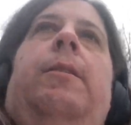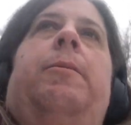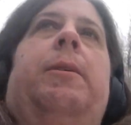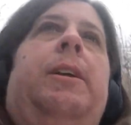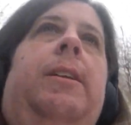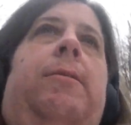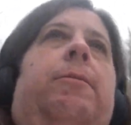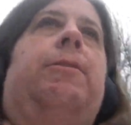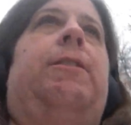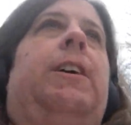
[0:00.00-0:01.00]
we didn't
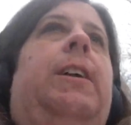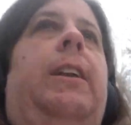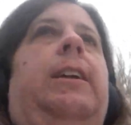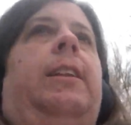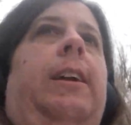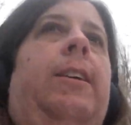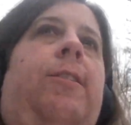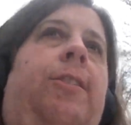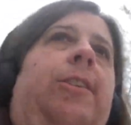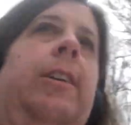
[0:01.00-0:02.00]
reveal anything in
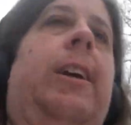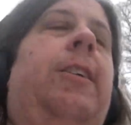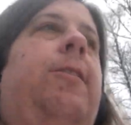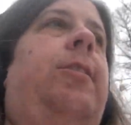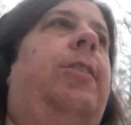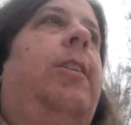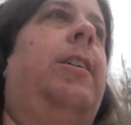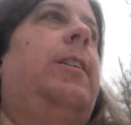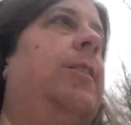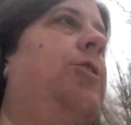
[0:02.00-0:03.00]
stockings
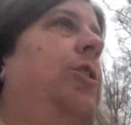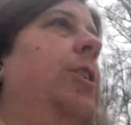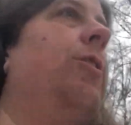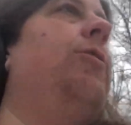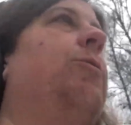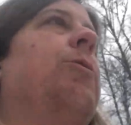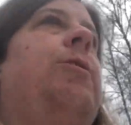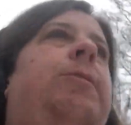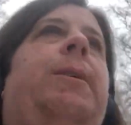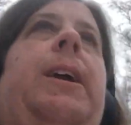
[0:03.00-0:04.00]
this year, nor
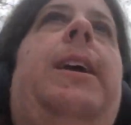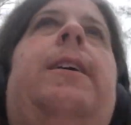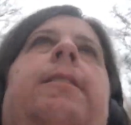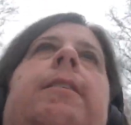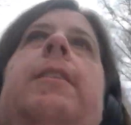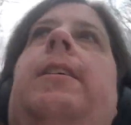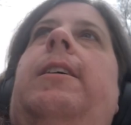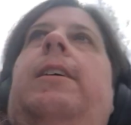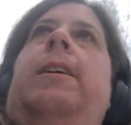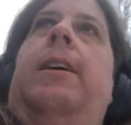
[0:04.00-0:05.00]
did we
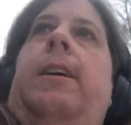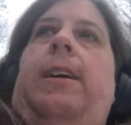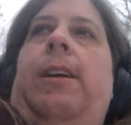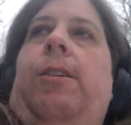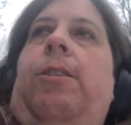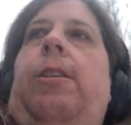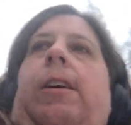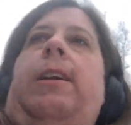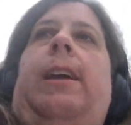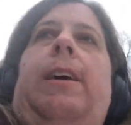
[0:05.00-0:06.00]
get a whole
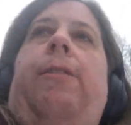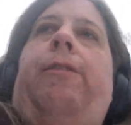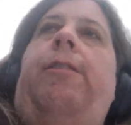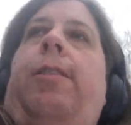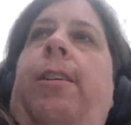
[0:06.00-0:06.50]
lot of gifts